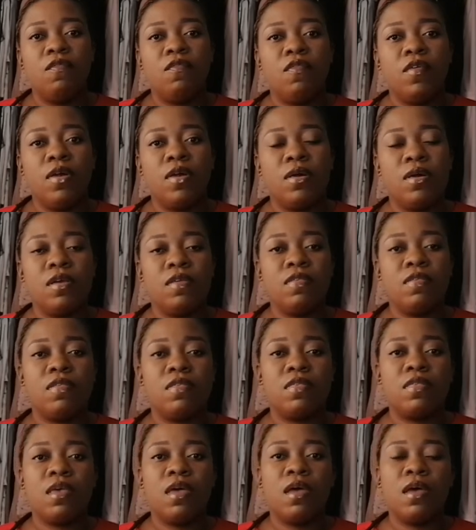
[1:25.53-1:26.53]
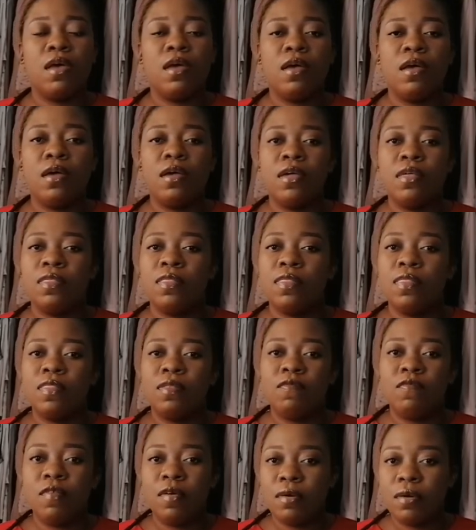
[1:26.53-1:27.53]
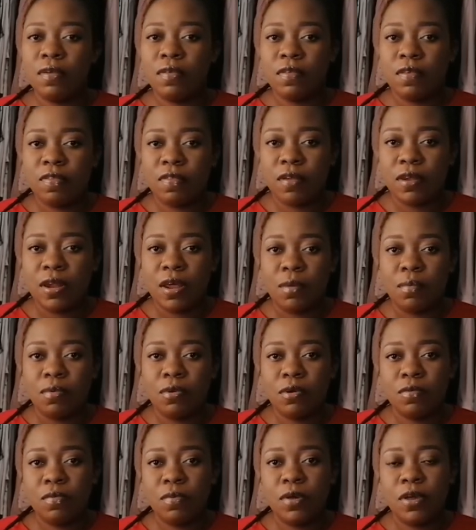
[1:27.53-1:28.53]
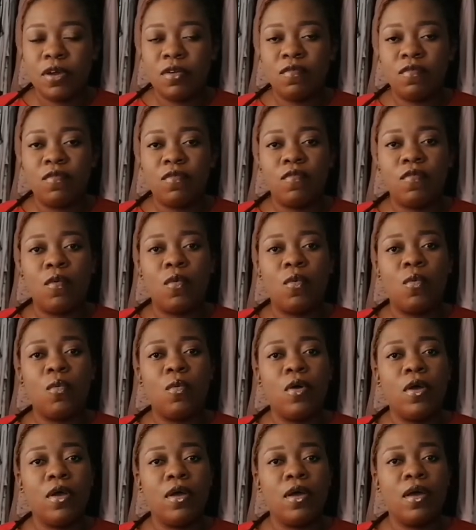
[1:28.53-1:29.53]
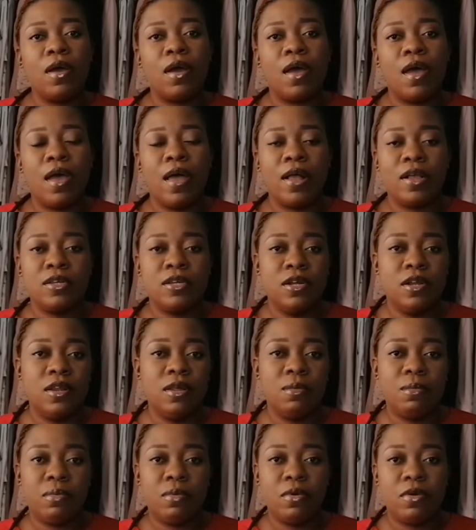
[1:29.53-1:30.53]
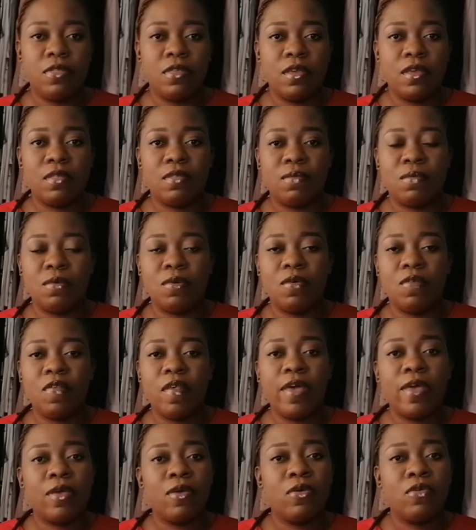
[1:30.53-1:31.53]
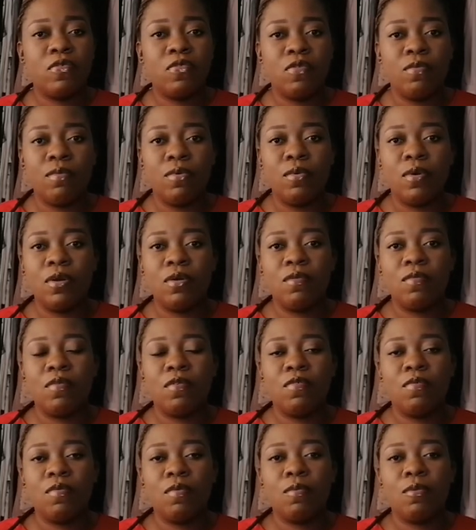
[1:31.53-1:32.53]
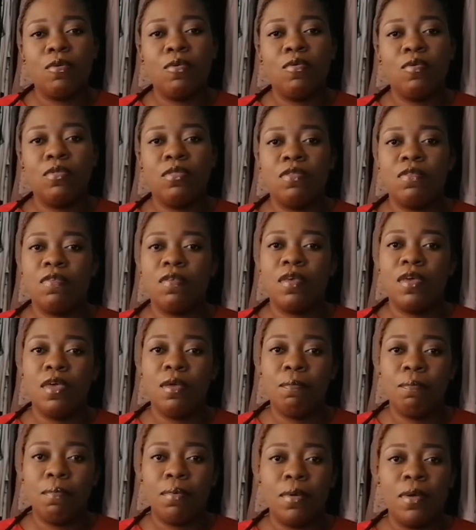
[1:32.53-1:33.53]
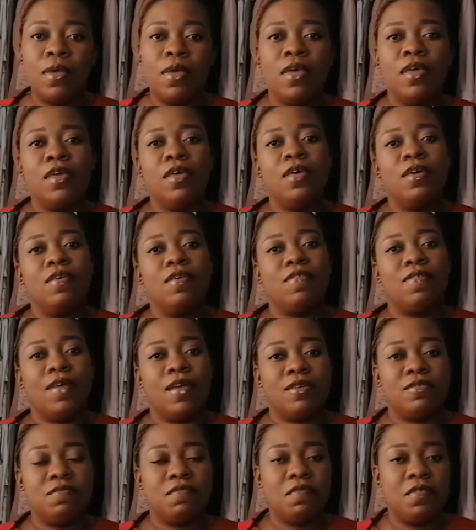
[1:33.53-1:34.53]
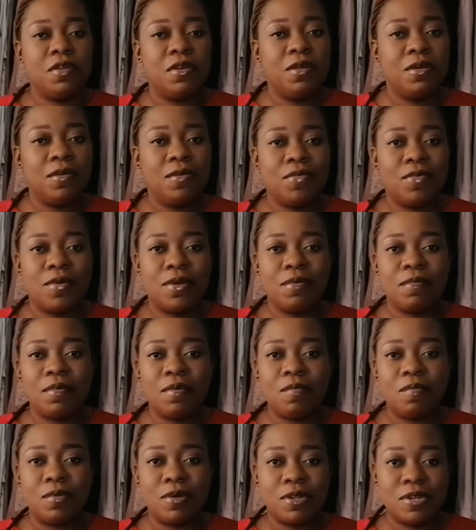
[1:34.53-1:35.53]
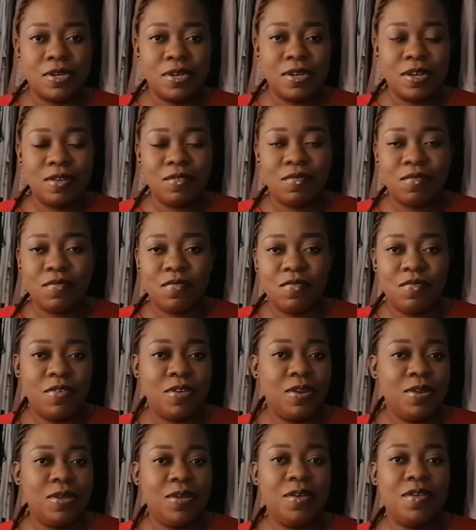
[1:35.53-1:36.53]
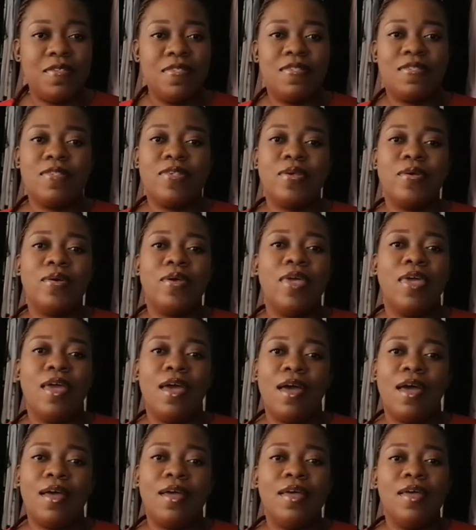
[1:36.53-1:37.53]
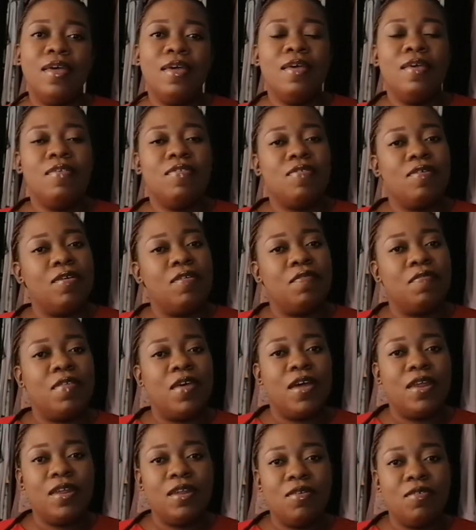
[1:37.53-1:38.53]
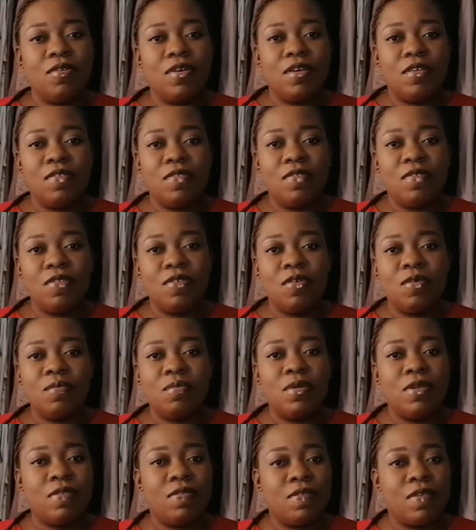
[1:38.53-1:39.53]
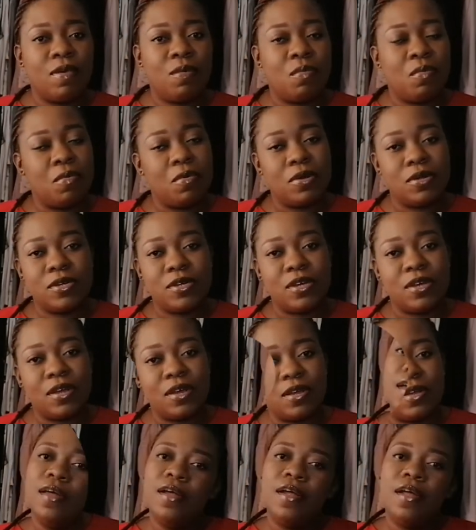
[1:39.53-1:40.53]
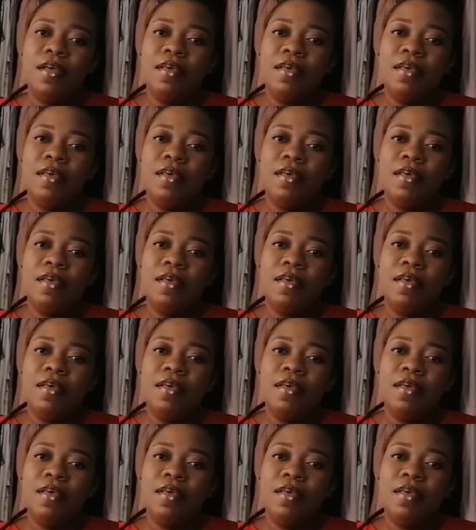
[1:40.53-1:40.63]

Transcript: fragrances that are appropriate for work are actually important, because I used to be one of those people who would skip such videos whenever I'm watching videos. So yeah, so if that interests you, please keep watching.